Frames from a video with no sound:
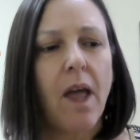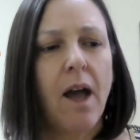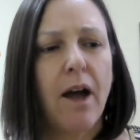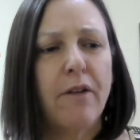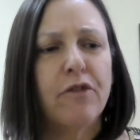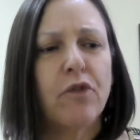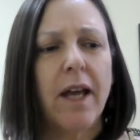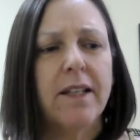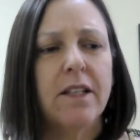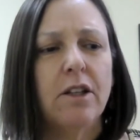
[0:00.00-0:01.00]
I've
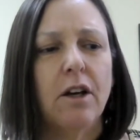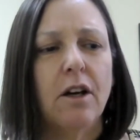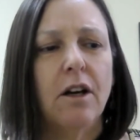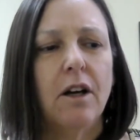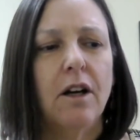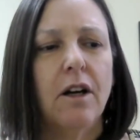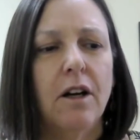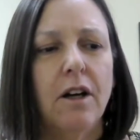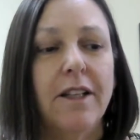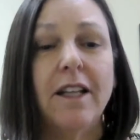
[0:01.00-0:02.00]
read in
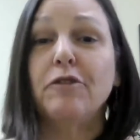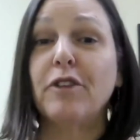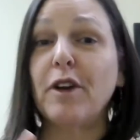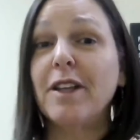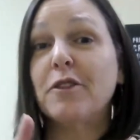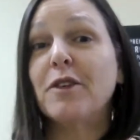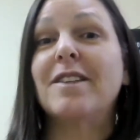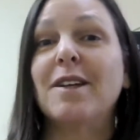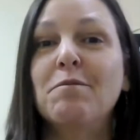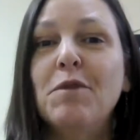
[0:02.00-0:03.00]
very
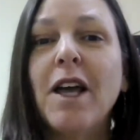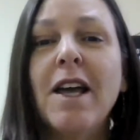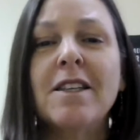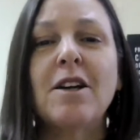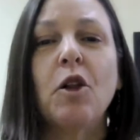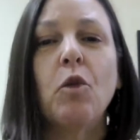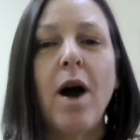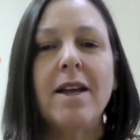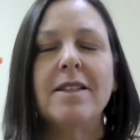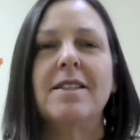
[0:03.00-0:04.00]
interesting book. It's called
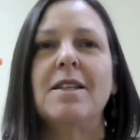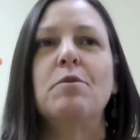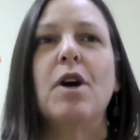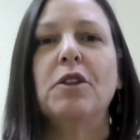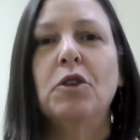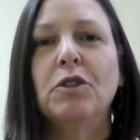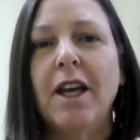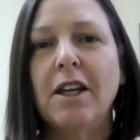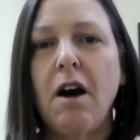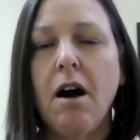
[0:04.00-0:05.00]
"Why Zebra Don't
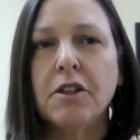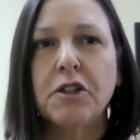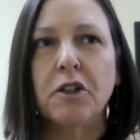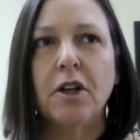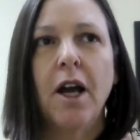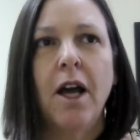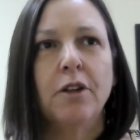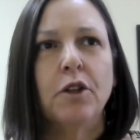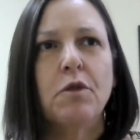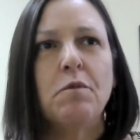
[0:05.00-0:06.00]
Get Ulcer."
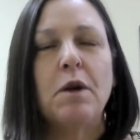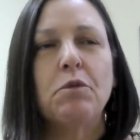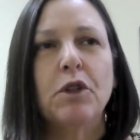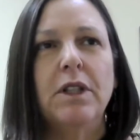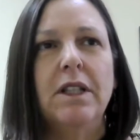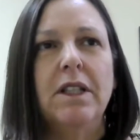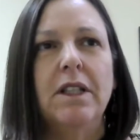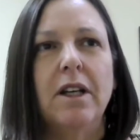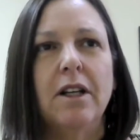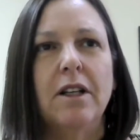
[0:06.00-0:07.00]
Don't remember
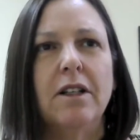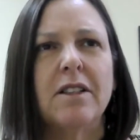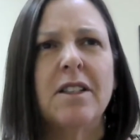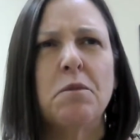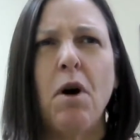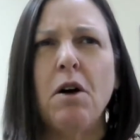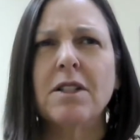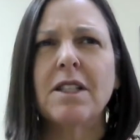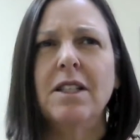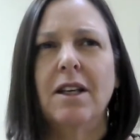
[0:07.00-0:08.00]
the
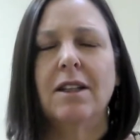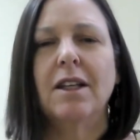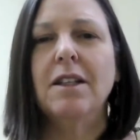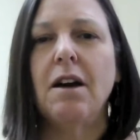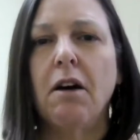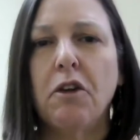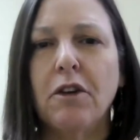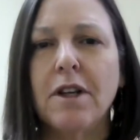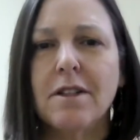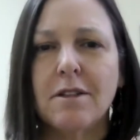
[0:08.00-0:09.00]
Sapolsky, I think the author
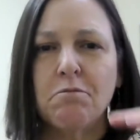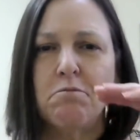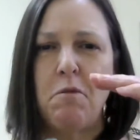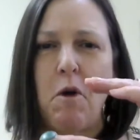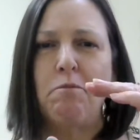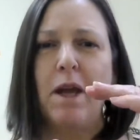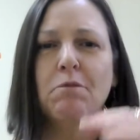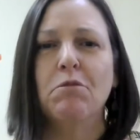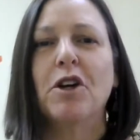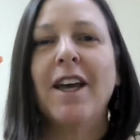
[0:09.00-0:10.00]
is. It's a
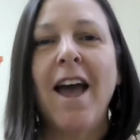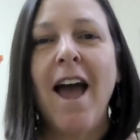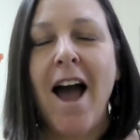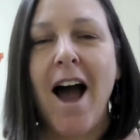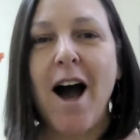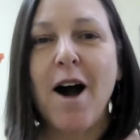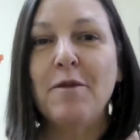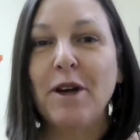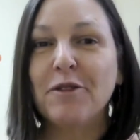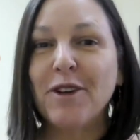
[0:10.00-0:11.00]
big book,
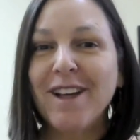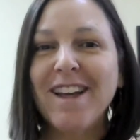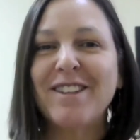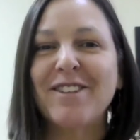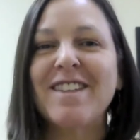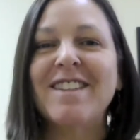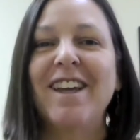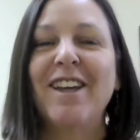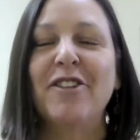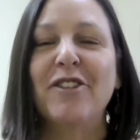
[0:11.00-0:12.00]
but really
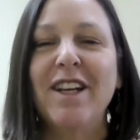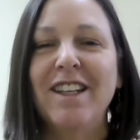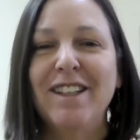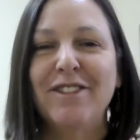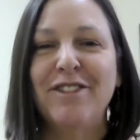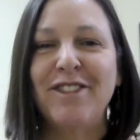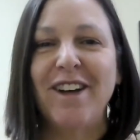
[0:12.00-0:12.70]
interesting. You read if